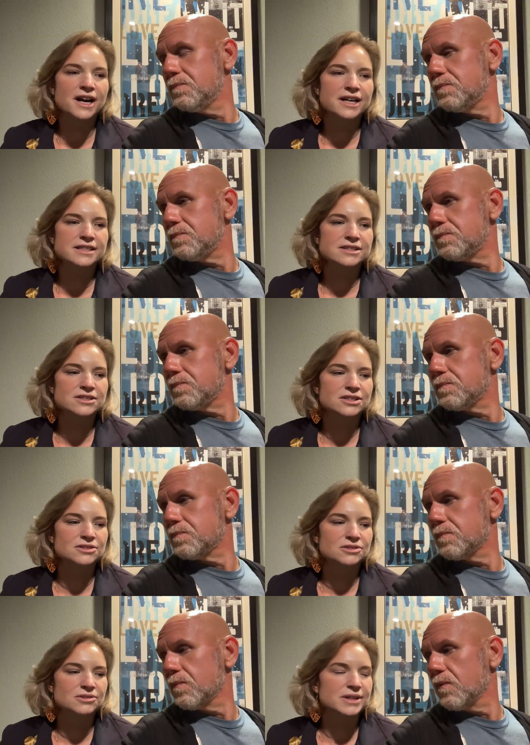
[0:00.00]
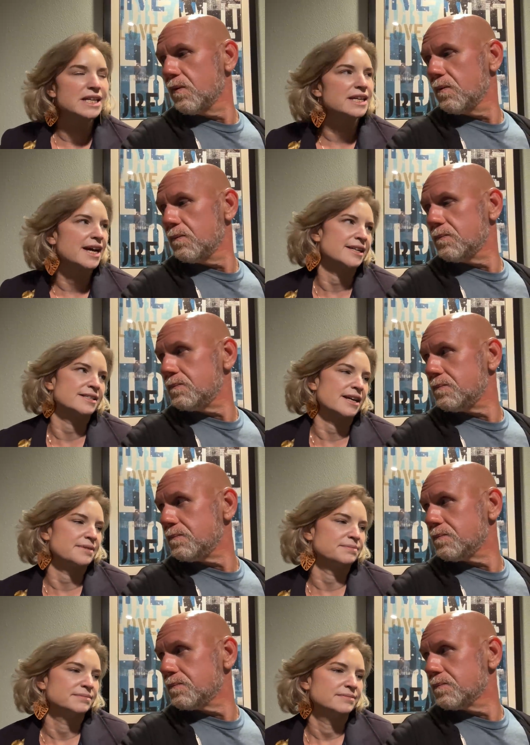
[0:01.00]
Speaker 1: us to eat ahead of
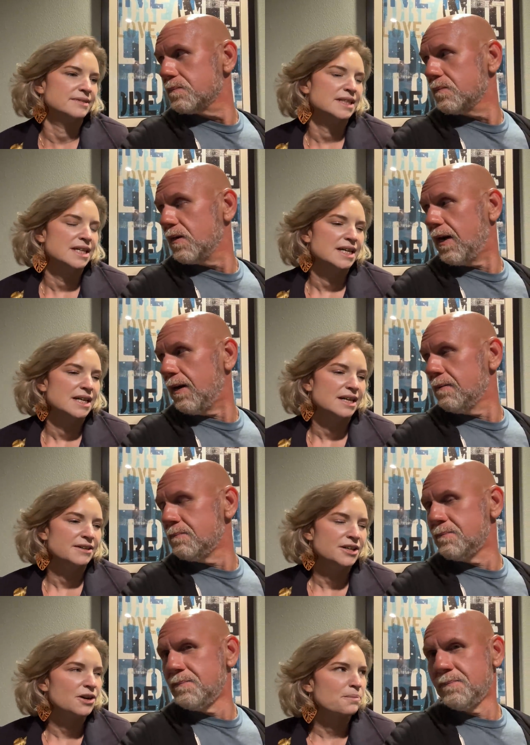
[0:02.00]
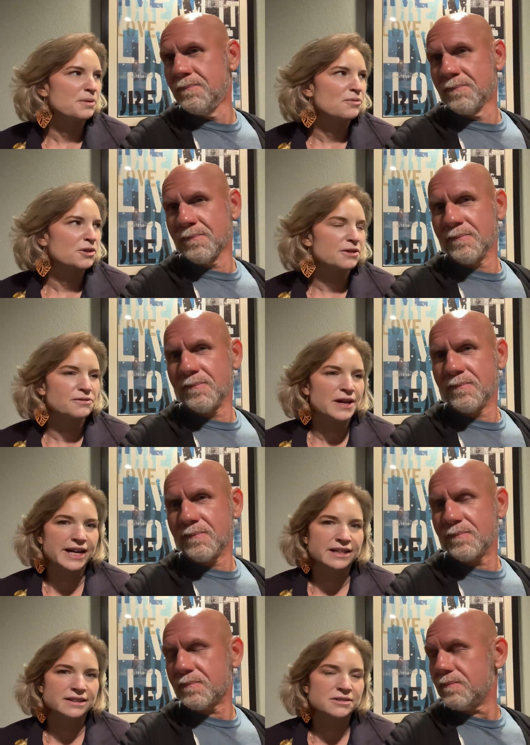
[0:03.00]
time. Yeah. You know, before the
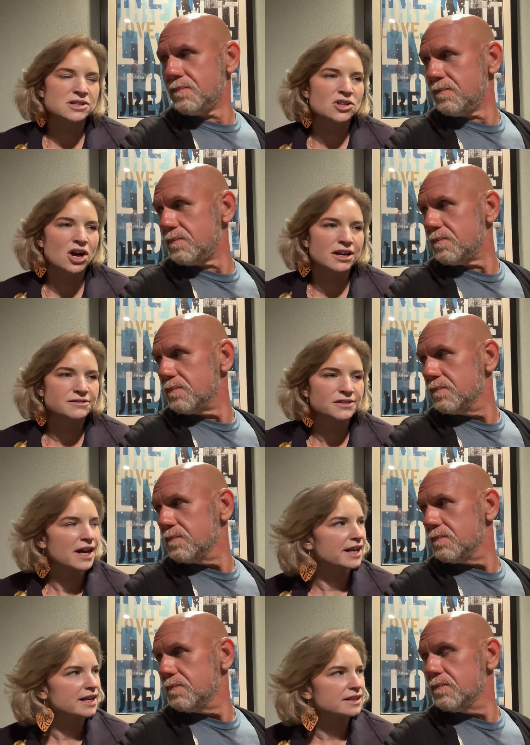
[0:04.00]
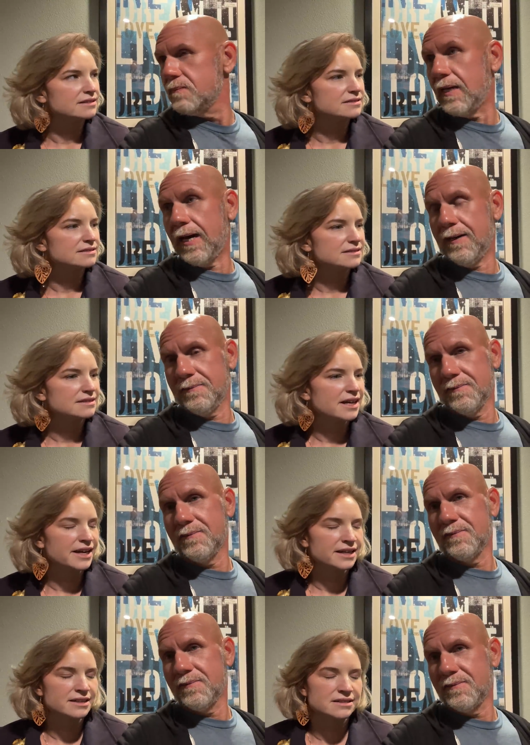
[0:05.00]
flight. That was a long flight. Yeah.
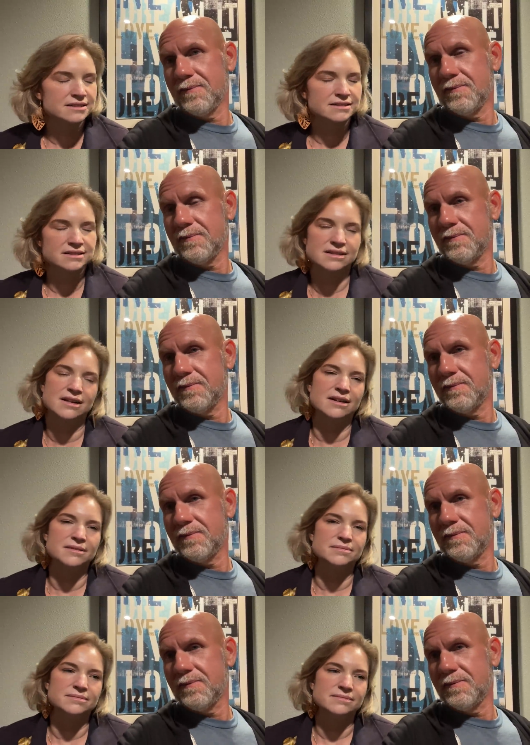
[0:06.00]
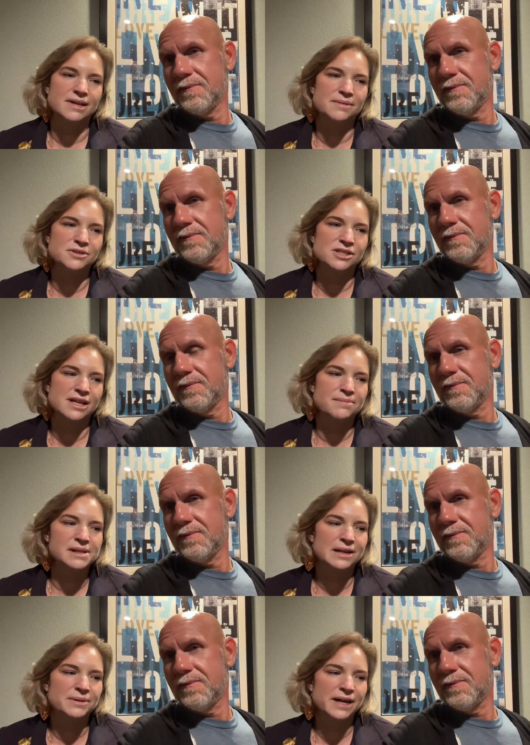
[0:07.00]
And um, I'm just, I'm
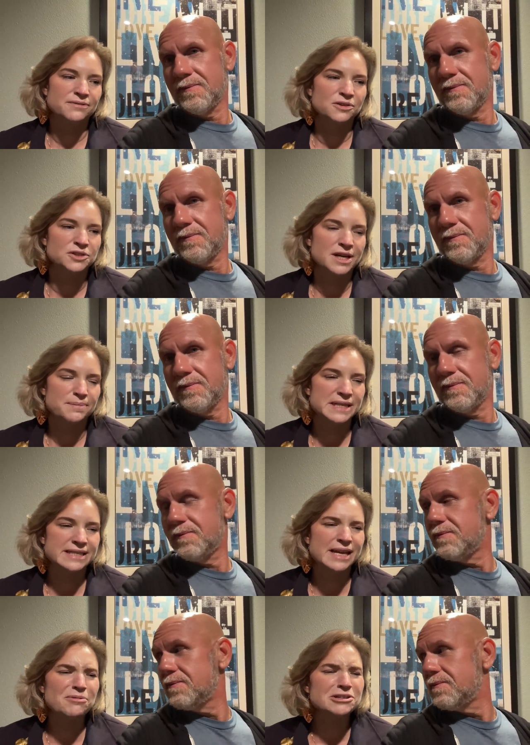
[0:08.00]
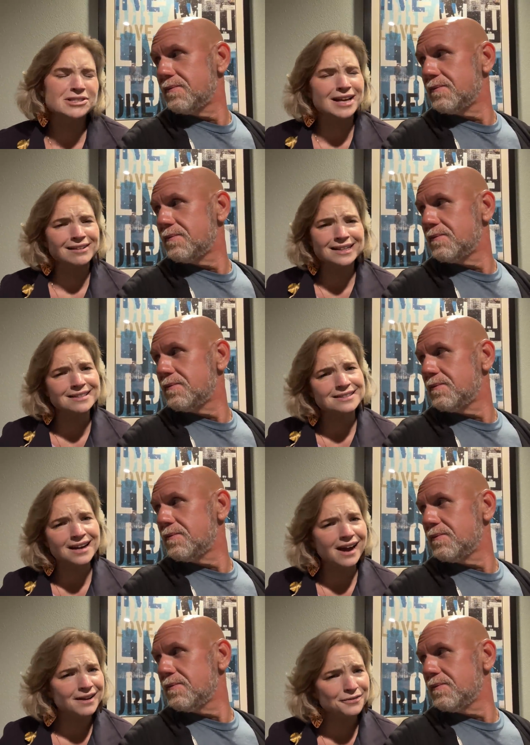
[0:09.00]
glad we had full tummies. They were selling
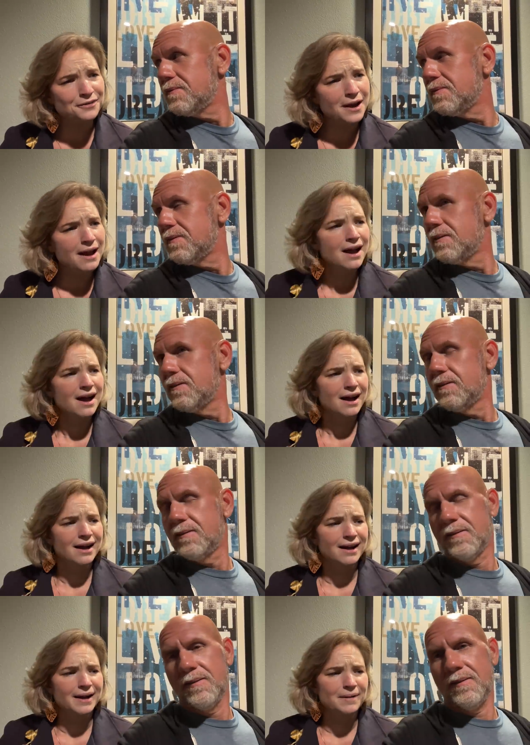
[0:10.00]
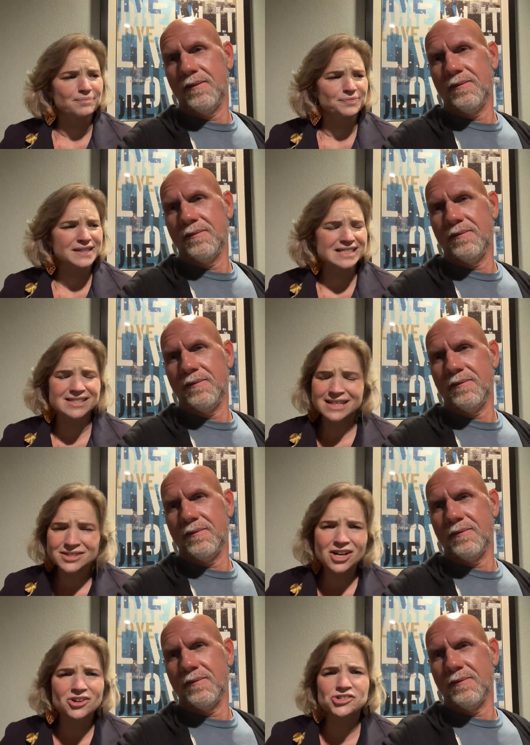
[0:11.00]
stuff um six
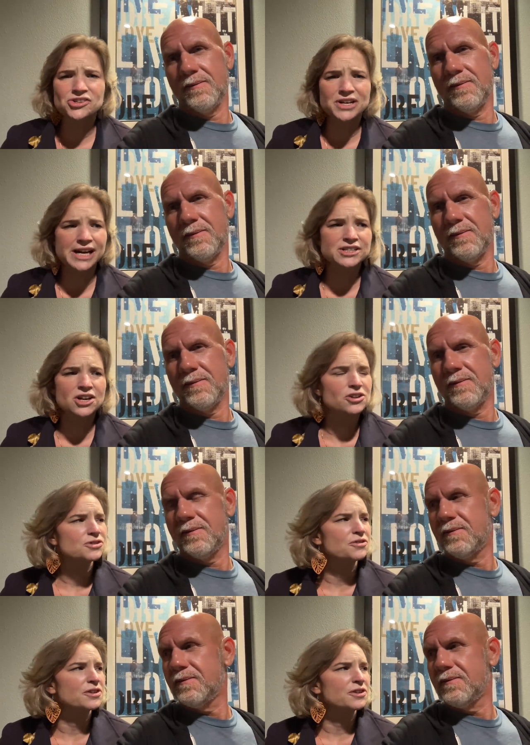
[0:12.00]
dollars or nine dollars for